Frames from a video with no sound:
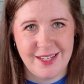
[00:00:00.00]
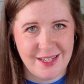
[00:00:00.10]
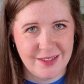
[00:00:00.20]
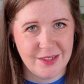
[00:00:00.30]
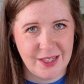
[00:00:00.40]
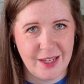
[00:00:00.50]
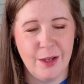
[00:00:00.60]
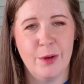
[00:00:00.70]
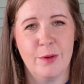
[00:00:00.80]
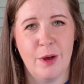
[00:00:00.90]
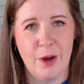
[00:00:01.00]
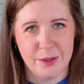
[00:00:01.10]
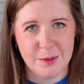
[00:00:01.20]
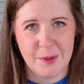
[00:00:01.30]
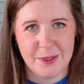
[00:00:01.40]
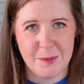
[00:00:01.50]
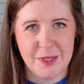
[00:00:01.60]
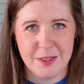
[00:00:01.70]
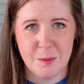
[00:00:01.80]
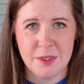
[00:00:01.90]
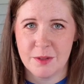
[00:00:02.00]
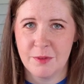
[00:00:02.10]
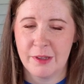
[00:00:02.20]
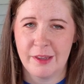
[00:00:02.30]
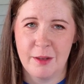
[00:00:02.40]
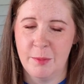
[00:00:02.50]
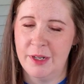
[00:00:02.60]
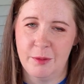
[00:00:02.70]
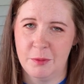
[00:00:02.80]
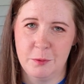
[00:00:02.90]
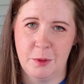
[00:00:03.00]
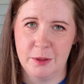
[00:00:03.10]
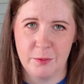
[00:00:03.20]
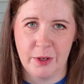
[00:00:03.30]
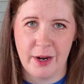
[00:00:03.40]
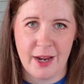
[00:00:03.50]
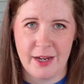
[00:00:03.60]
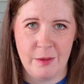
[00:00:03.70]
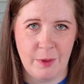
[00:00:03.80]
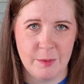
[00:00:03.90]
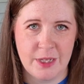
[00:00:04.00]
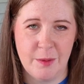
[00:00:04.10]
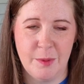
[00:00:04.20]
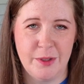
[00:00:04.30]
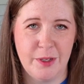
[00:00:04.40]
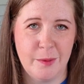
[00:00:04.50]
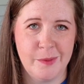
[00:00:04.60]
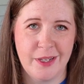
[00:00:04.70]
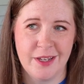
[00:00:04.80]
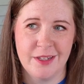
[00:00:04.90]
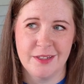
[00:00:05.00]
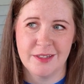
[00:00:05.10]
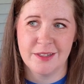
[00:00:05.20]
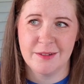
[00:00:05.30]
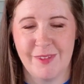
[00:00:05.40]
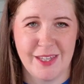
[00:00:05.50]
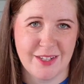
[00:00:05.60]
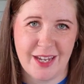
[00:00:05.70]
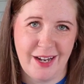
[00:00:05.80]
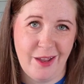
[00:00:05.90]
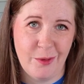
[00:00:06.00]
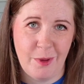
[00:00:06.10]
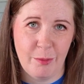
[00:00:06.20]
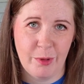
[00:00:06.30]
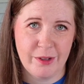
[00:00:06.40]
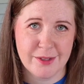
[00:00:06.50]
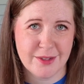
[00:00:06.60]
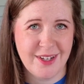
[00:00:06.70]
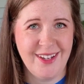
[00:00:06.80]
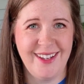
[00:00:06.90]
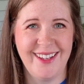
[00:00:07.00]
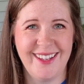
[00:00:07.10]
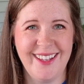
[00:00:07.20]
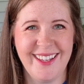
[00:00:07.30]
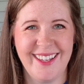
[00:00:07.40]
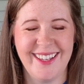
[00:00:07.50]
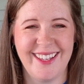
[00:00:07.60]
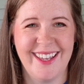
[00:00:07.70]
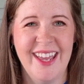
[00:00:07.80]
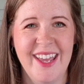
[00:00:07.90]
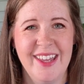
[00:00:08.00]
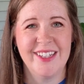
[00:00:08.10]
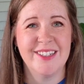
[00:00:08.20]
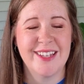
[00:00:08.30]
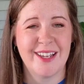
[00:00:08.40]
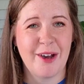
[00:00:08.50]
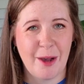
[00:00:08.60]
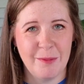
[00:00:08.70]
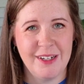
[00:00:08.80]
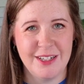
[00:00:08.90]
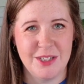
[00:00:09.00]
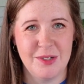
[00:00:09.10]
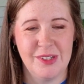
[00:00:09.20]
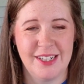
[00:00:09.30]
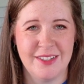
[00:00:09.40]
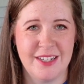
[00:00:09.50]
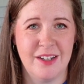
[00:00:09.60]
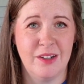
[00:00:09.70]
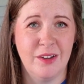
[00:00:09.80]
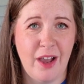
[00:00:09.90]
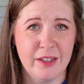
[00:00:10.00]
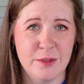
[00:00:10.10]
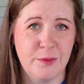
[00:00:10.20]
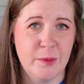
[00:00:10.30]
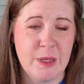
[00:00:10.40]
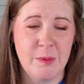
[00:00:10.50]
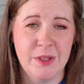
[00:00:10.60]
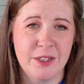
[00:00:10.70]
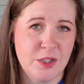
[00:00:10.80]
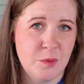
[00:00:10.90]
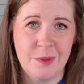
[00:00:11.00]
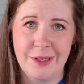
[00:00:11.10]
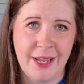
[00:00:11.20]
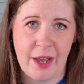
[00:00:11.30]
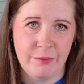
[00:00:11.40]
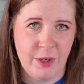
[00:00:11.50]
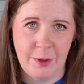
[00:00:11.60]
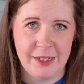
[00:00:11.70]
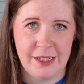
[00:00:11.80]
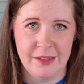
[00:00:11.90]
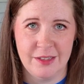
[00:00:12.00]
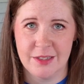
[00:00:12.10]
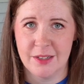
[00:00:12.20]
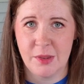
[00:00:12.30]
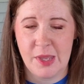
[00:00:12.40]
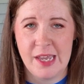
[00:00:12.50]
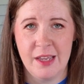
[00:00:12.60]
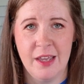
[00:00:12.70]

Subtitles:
easily on Squarespace specifically, but it would work for any website builder because that's kind of how the web works. This is a common issue that I see a lot for people that just really have no idea this is a thing,